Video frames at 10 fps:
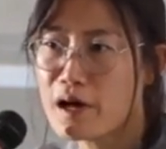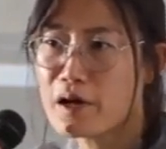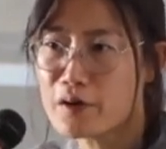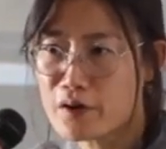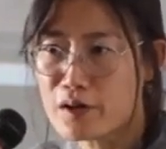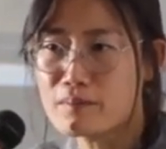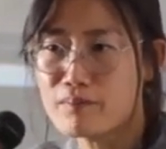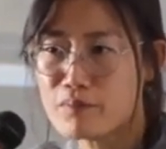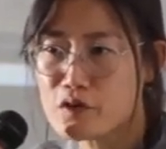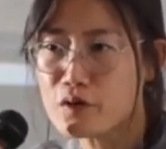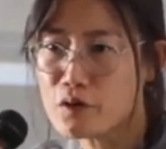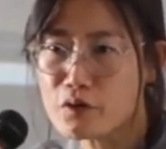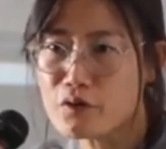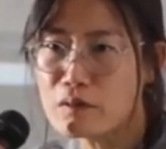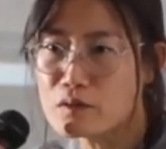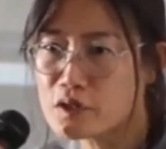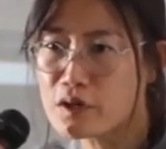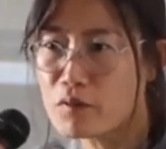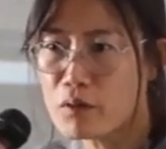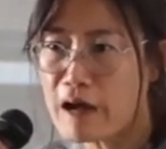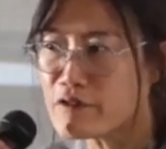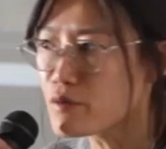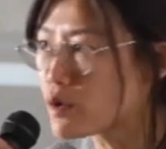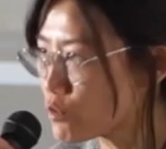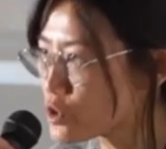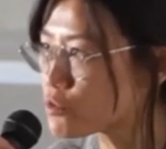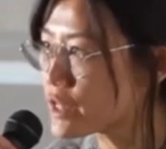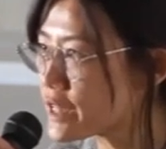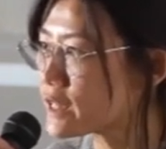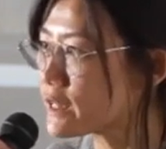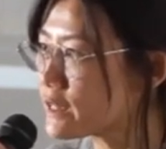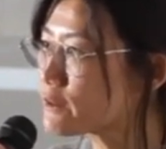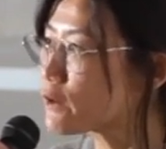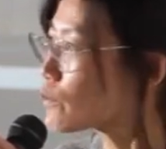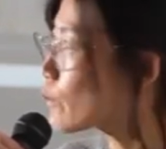And so, you know, that was everyone was really keen on